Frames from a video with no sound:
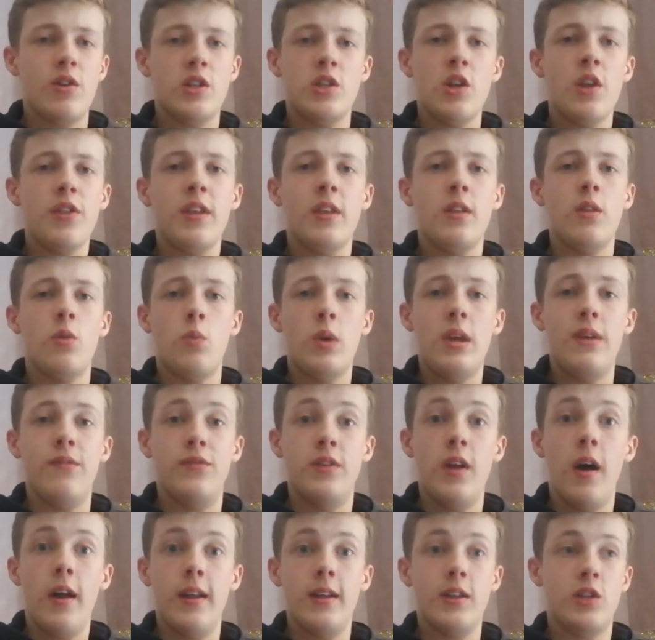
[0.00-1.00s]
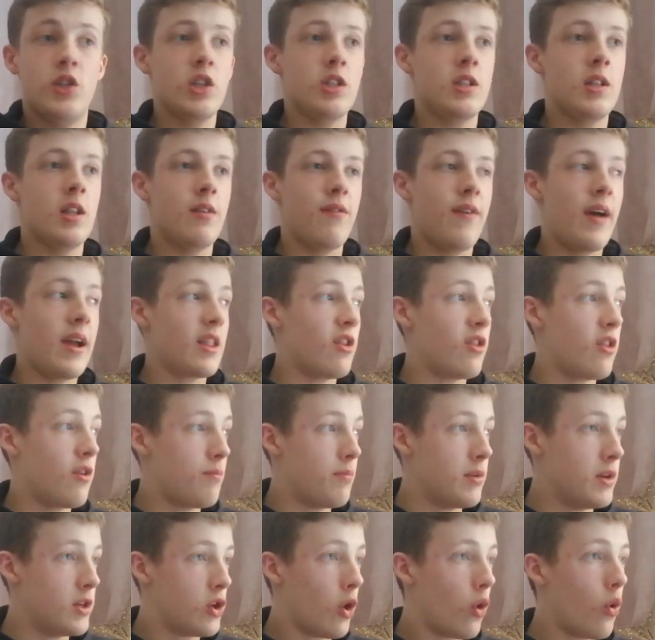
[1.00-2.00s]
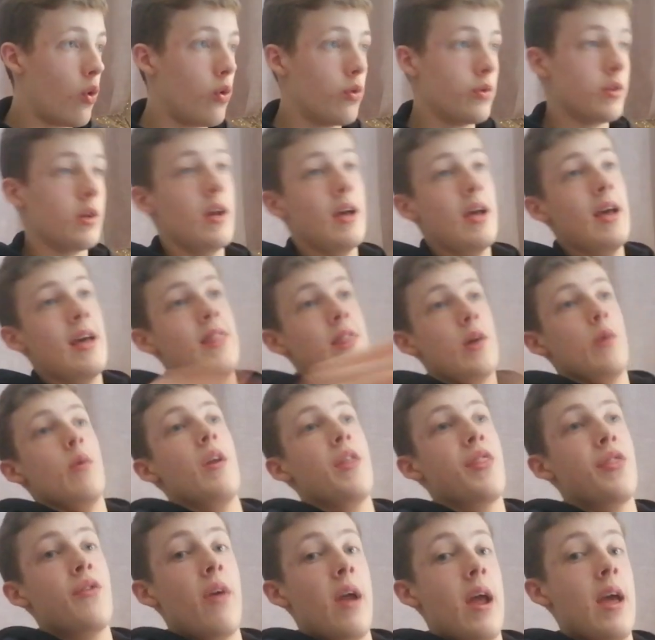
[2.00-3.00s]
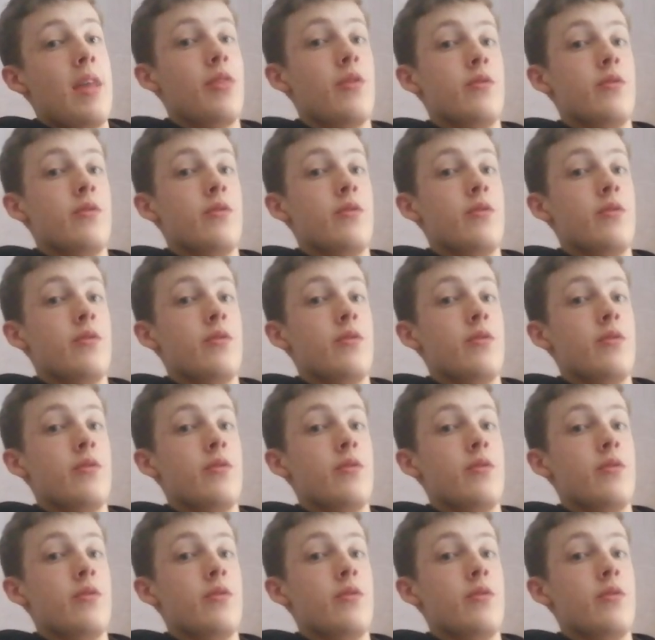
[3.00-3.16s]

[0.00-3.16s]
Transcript: It's nothing that we've done. It's just the fact that they've been told they're a threat,